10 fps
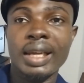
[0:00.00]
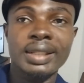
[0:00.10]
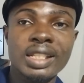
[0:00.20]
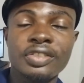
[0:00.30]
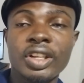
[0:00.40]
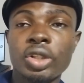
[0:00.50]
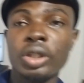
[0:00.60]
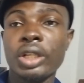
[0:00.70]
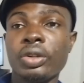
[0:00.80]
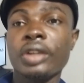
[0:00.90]
identify
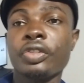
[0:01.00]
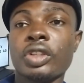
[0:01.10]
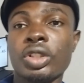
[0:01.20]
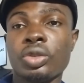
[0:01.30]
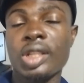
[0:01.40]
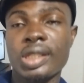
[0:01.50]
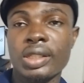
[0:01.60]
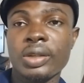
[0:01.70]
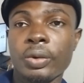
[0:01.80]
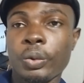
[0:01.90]
your area of
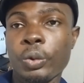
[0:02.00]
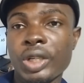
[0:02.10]
interest.